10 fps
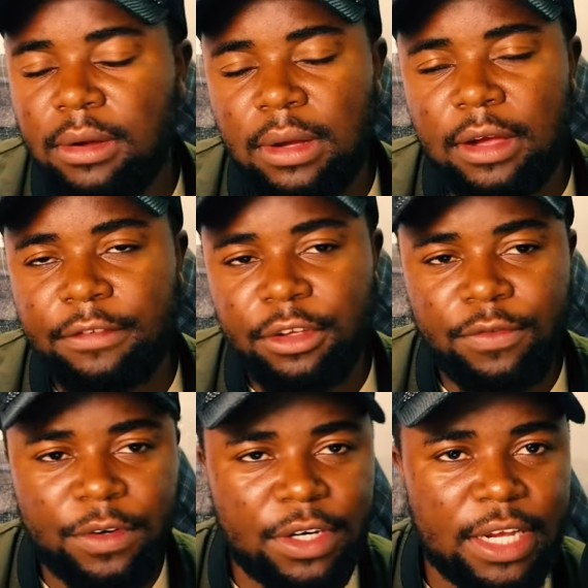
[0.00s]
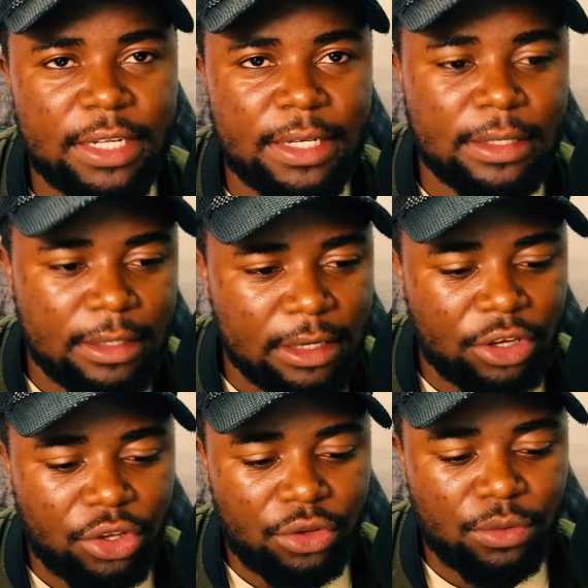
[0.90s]
after you've created
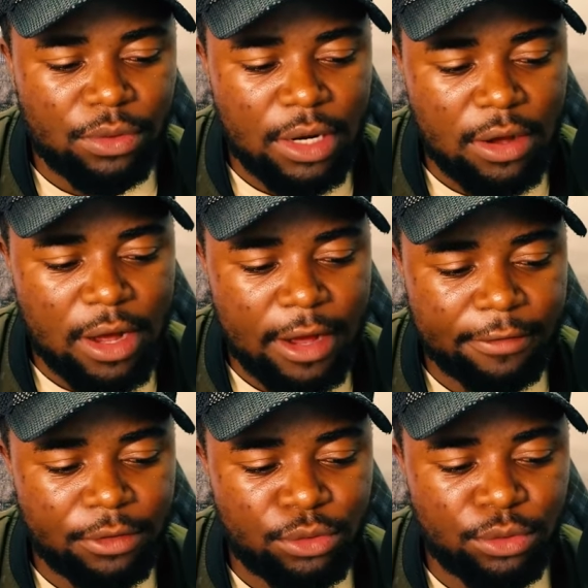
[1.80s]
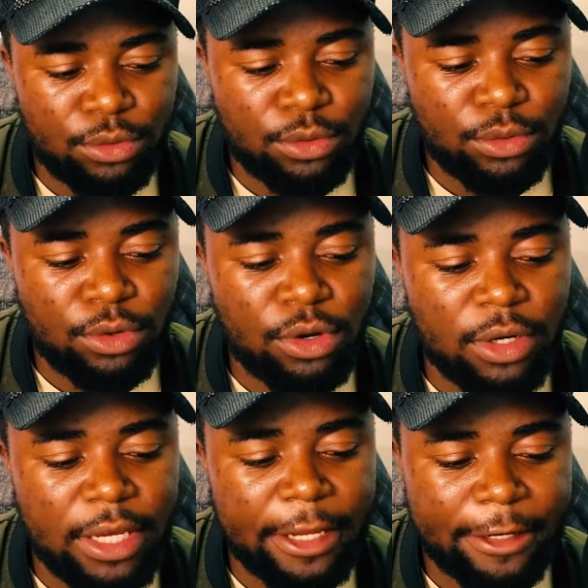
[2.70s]
you will now have to
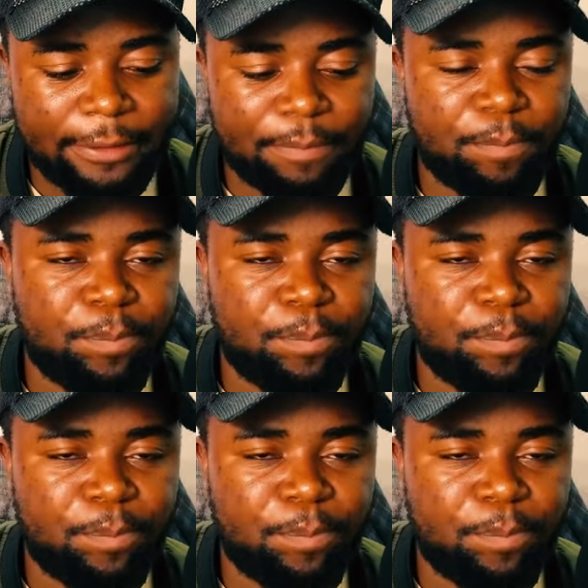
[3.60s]
log in